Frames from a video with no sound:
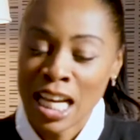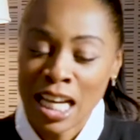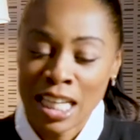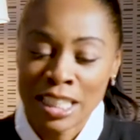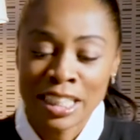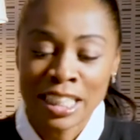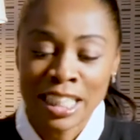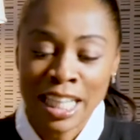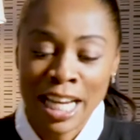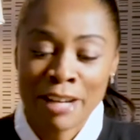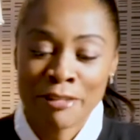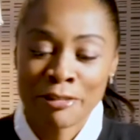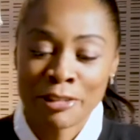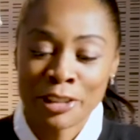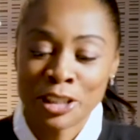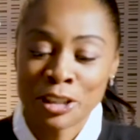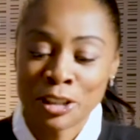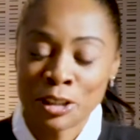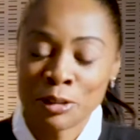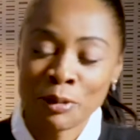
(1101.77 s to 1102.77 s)
I think every
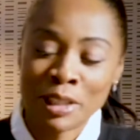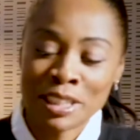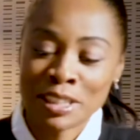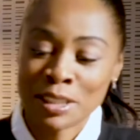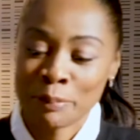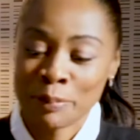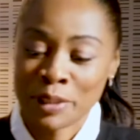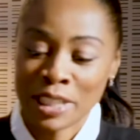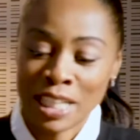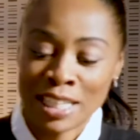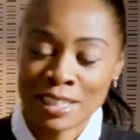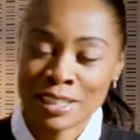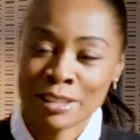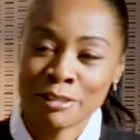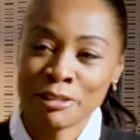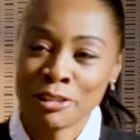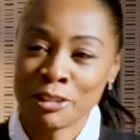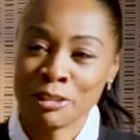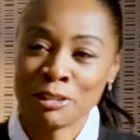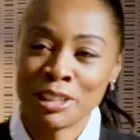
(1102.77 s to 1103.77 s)
good recipe has a
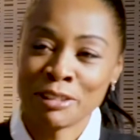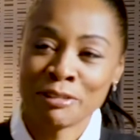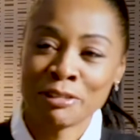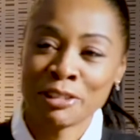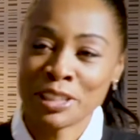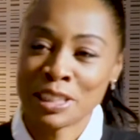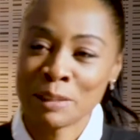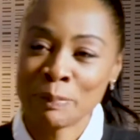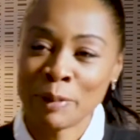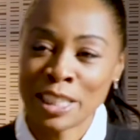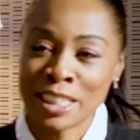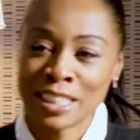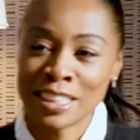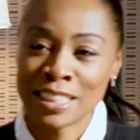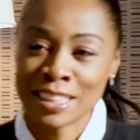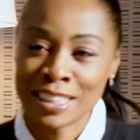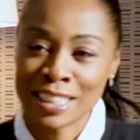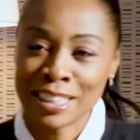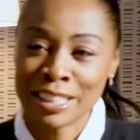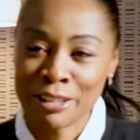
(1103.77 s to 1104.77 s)
few different
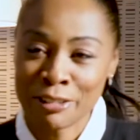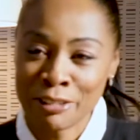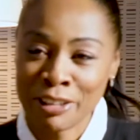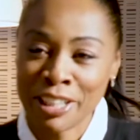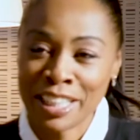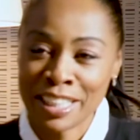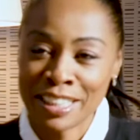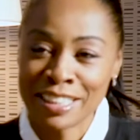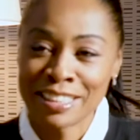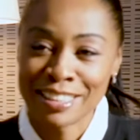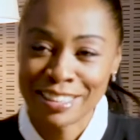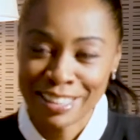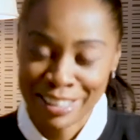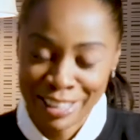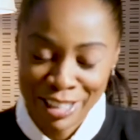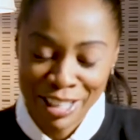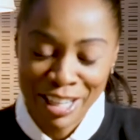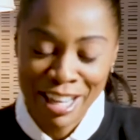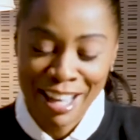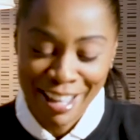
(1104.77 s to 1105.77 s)
spices in it, right?
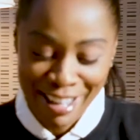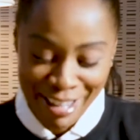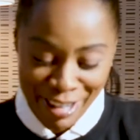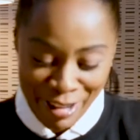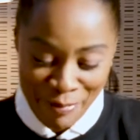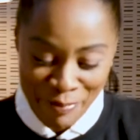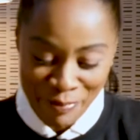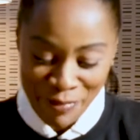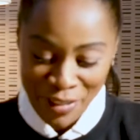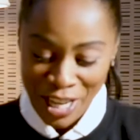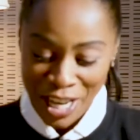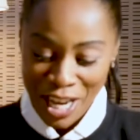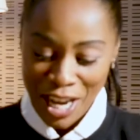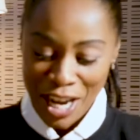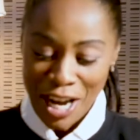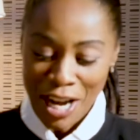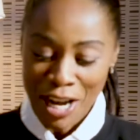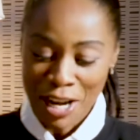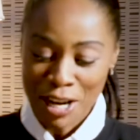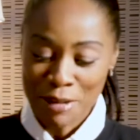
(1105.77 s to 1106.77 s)
Definitely. Yeah.
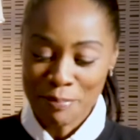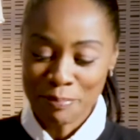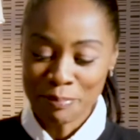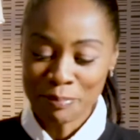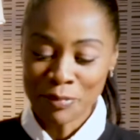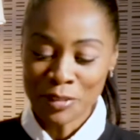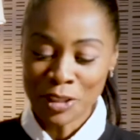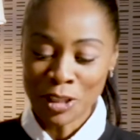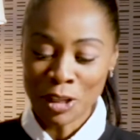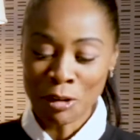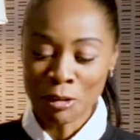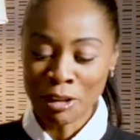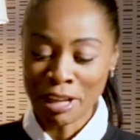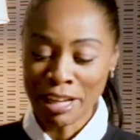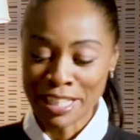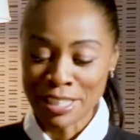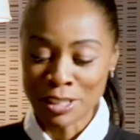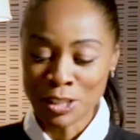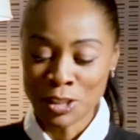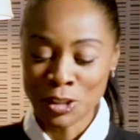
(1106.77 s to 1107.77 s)

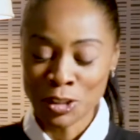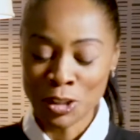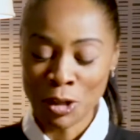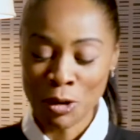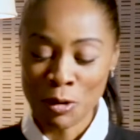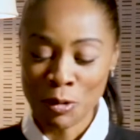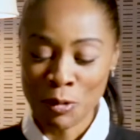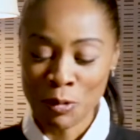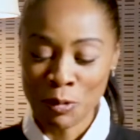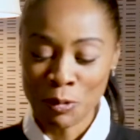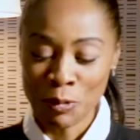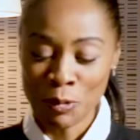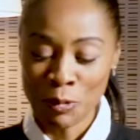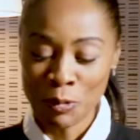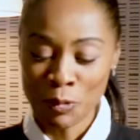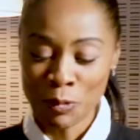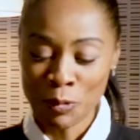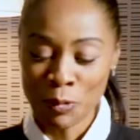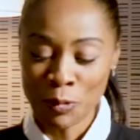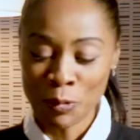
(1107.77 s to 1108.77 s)
Okay, so
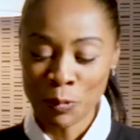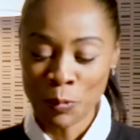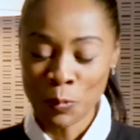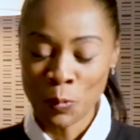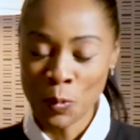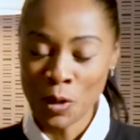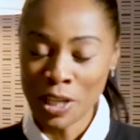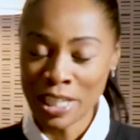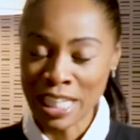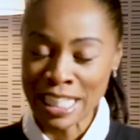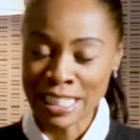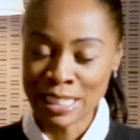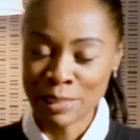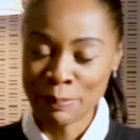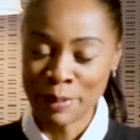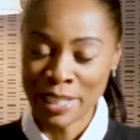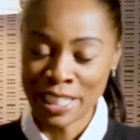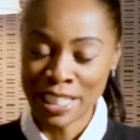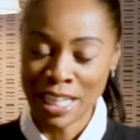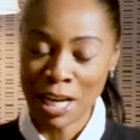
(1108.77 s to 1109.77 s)
what has
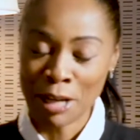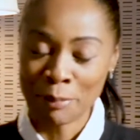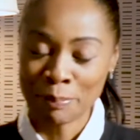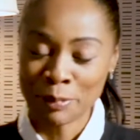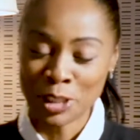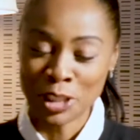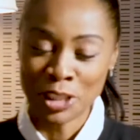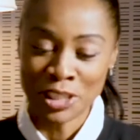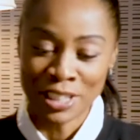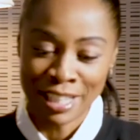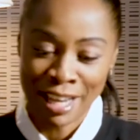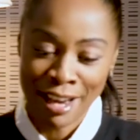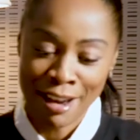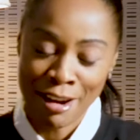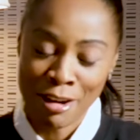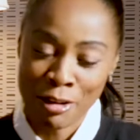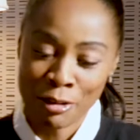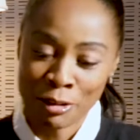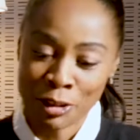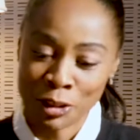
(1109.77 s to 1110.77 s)
been up to
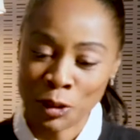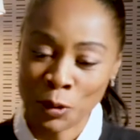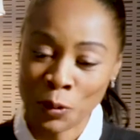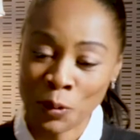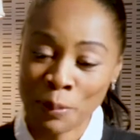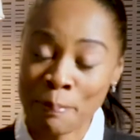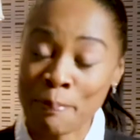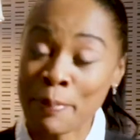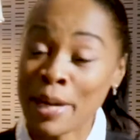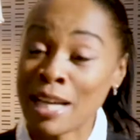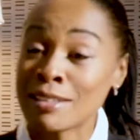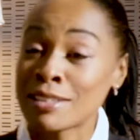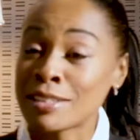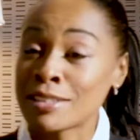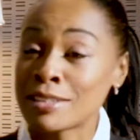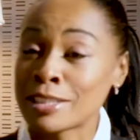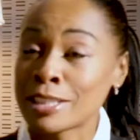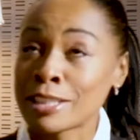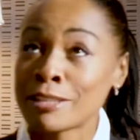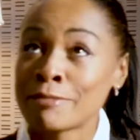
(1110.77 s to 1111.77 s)
now your
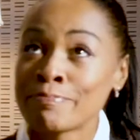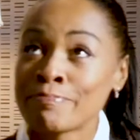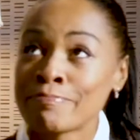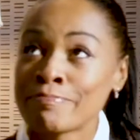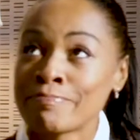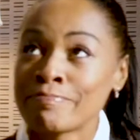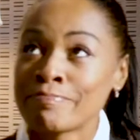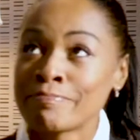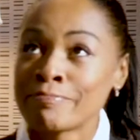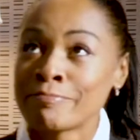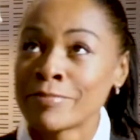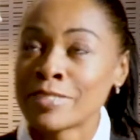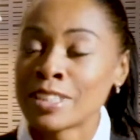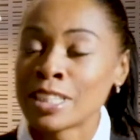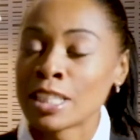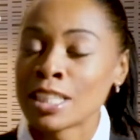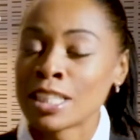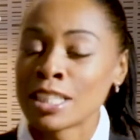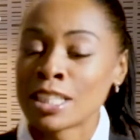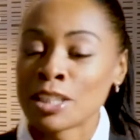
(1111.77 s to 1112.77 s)
best,
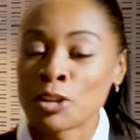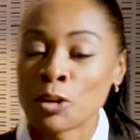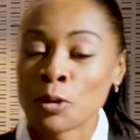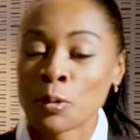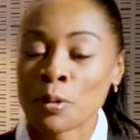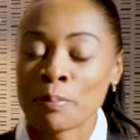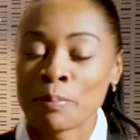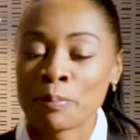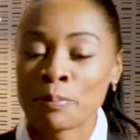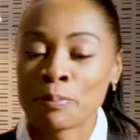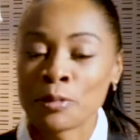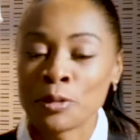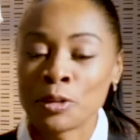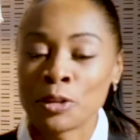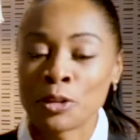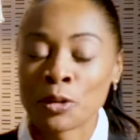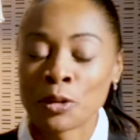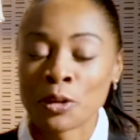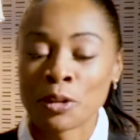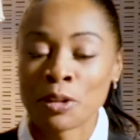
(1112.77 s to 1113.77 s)
your
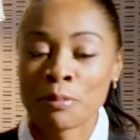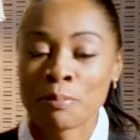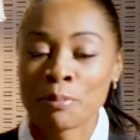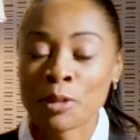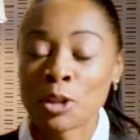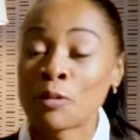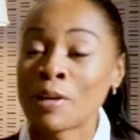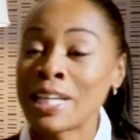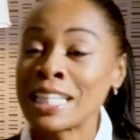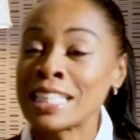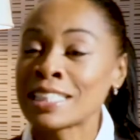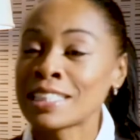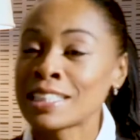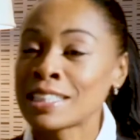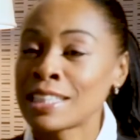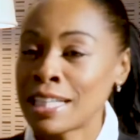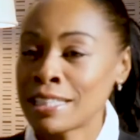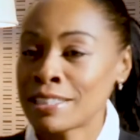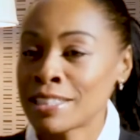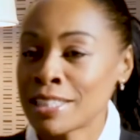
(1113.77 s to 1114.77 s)
greatest
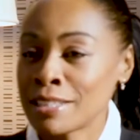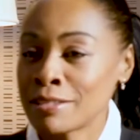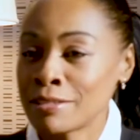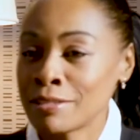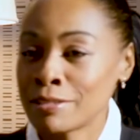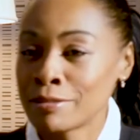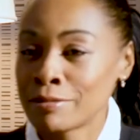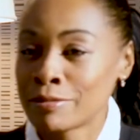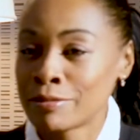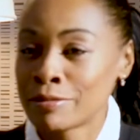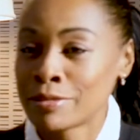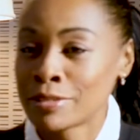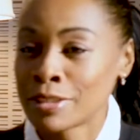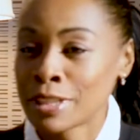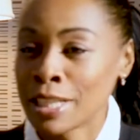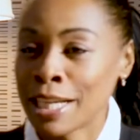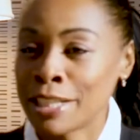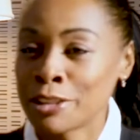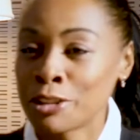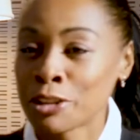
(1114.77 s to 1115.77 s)
lesson
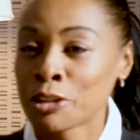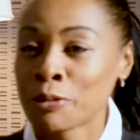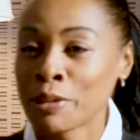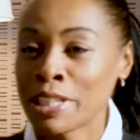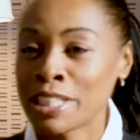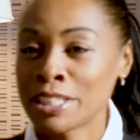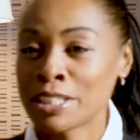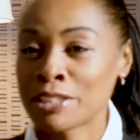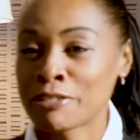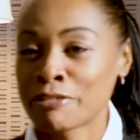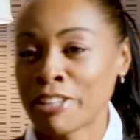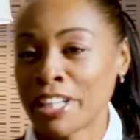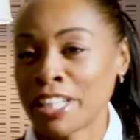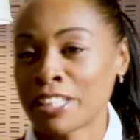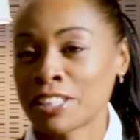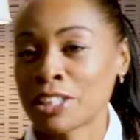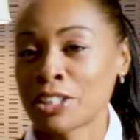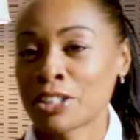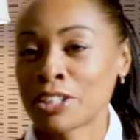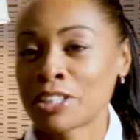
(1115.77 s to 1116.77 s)
and your greatest
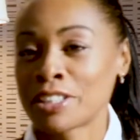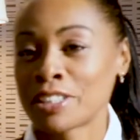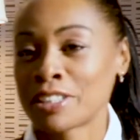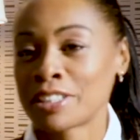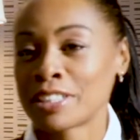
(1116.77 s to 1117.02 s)
failure?